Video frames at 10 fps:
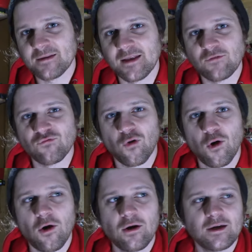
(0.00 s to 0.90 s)
like
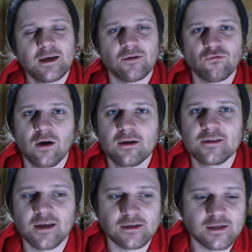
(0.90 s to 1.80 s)
raw, kind of
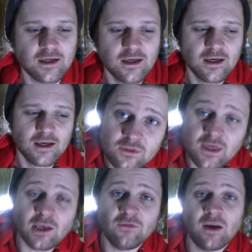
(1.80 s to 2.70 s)
rugged things.
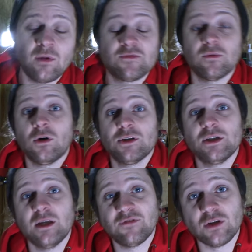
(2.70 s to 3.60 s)
Thank you very much for
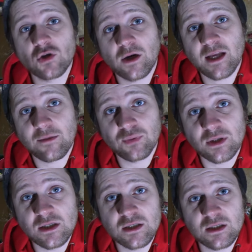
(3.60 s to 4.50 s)
watching. If you enjoyed it,
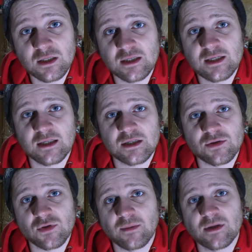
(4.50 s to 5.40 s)
please consider
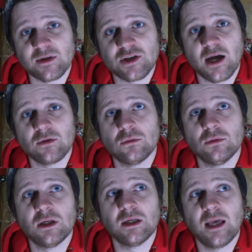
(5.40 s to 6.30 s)
subscribing to my channel.
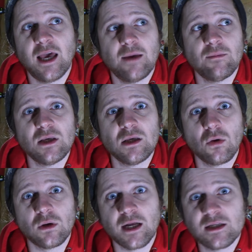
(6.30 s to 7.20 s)
You can get me
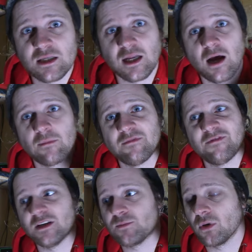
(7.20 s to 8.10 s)
on Instagram,
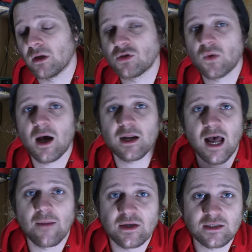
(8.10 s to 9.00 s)
Facebook and Twitter
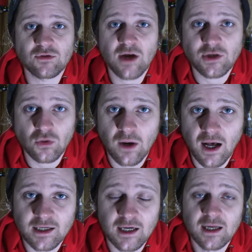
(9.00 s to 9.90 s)
at Mr. Tragic
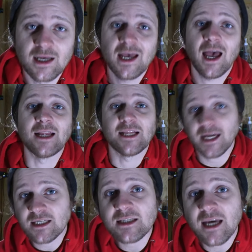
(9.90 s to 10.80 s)
O'Hara. And
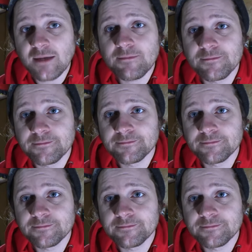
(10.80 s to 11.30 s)
next time...